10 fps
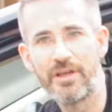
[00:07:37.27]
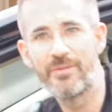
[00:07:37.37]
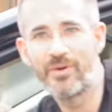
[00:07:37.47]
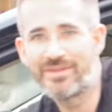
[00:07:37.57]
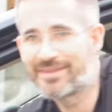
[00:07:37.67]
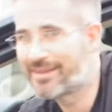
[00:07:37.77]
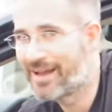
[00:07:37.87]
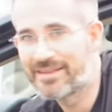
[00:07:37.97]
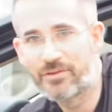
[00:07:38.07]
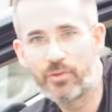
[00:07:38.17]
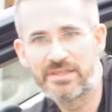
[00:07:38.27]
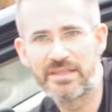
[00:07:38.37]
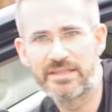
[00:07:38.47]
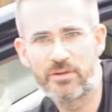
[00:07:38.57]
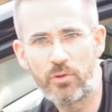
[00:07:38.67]
But as always,
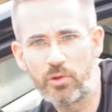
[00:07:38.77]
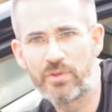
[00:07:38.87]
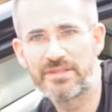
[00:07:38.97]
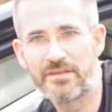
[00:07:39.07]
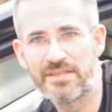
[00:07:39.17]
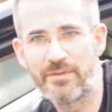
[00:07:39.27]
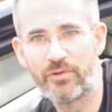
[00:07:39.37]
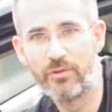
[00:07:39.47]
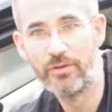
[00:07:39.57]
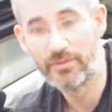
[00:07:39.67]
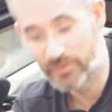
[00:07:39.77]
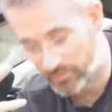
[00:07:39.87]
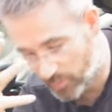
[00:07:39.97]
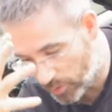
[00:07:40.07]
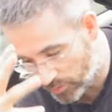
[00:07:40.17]
it's always the same, you know? The
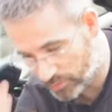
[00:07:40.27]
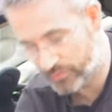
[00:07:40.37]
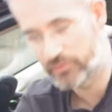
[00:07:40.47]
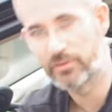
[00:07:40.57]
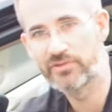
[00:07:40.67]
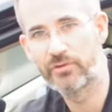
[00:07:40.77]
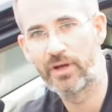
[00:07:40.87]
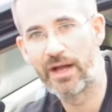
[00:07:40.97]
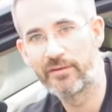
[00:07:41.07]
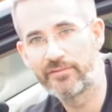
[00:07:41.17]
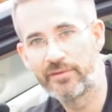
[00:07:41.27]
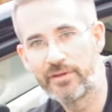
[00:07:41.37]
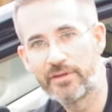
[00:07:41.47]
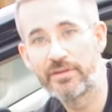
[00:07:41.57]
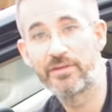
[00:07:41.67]
more controls you have,
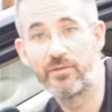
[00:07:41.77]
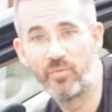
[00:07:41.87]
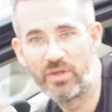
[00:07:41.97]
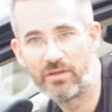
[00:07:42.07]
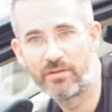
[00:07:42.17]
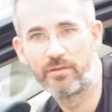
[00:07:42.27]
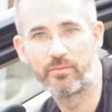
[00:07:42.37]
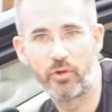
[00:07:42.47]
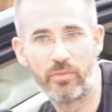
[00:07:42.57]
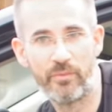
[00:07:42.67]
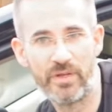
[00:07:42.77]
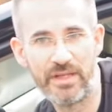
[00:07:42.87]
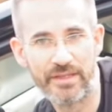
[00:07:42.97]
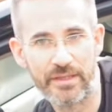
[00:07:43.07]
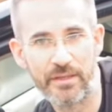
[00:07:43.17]
the bigger the
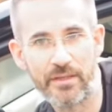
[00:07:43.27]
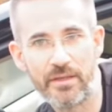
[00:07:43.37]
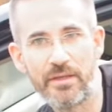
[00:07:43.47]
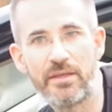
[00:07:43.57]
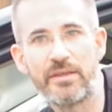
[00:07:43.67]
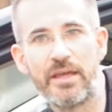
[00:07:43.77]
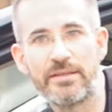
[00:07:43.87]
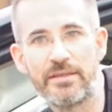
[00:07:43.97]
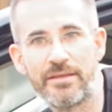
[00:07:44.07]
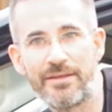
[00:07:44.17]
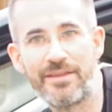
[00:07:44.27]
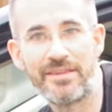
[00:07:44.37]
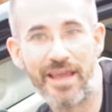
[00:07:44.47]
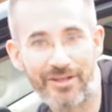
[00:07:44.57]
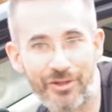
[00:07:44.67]
probability that
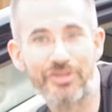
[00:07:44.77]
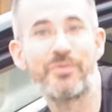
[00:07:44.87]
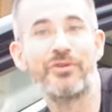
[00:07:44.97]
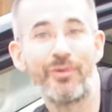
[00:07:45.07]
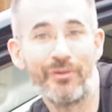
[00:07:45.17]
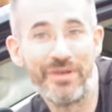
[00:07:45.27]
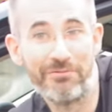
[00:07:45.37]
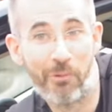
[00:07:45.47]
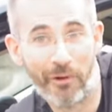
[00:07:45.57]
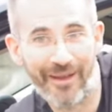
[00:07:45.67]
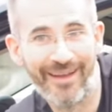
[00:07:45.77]
the adjustment will be wrong.